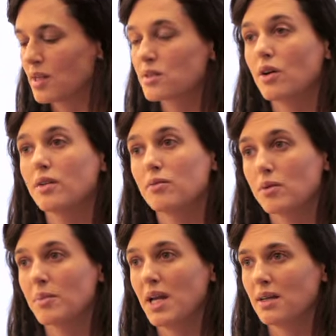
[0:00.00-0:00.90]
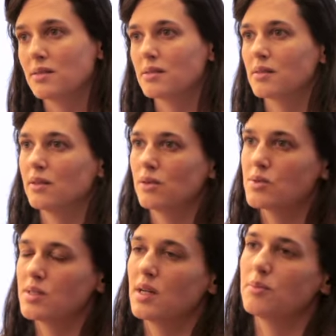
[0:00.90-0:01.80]
That's all that remains, and
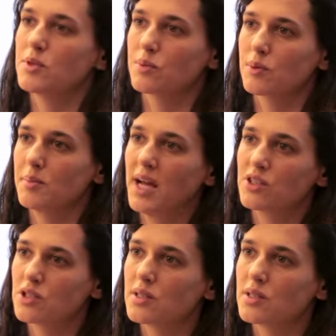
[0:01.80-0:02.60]
those samples were matched